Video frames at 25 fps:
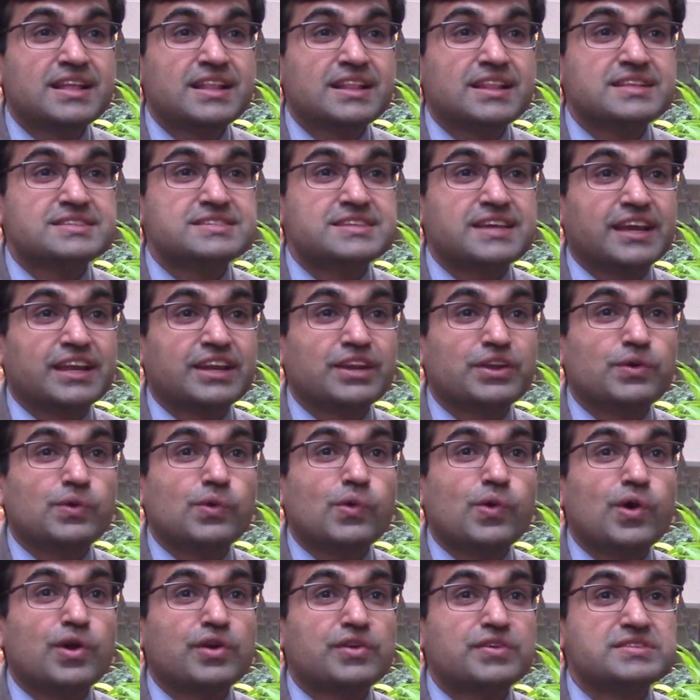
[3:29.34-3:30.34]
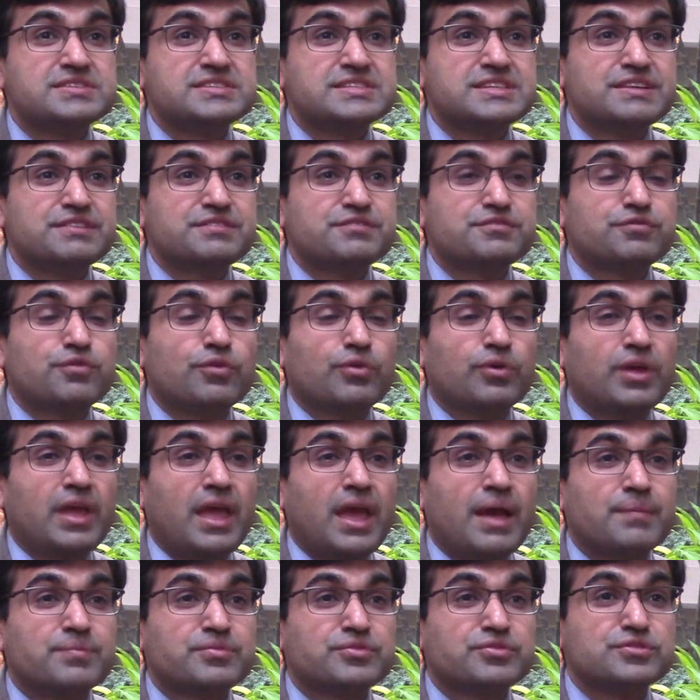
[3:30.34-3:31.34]
The second cohort received 4
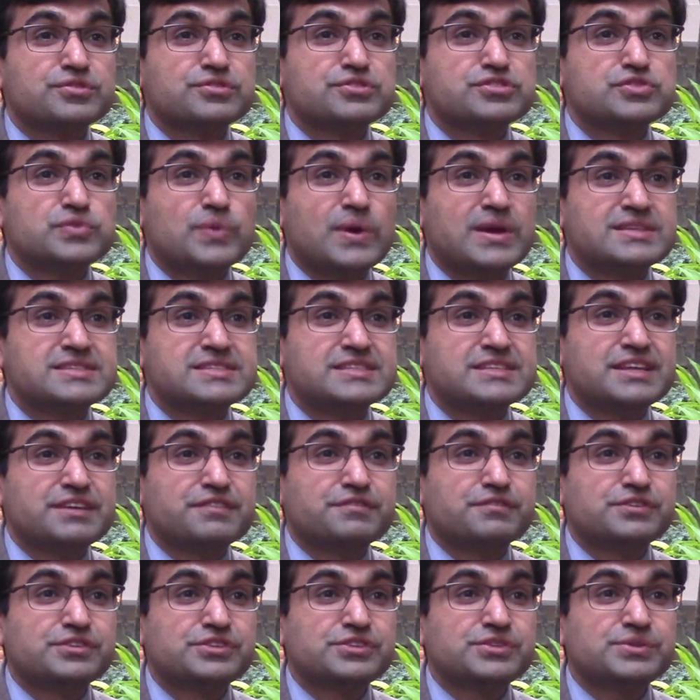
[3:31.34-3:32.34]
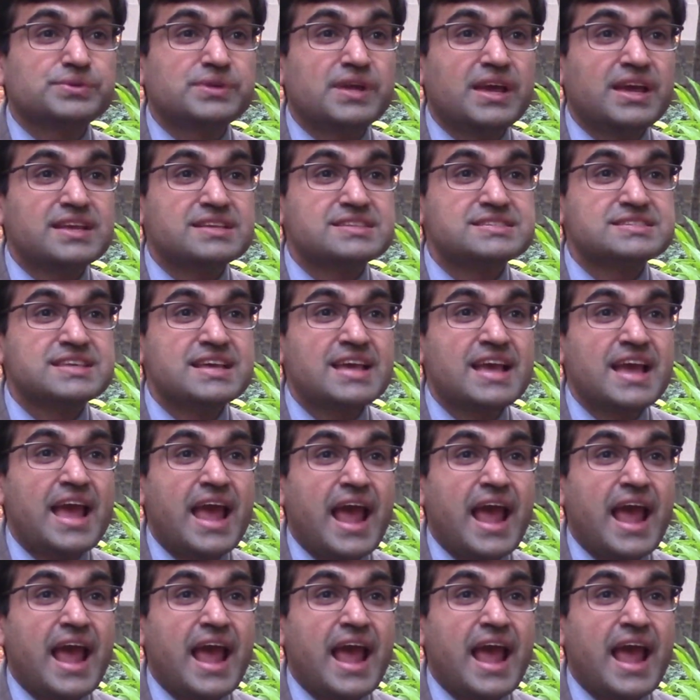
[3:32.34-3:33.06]
capsules twice a day for 2 days.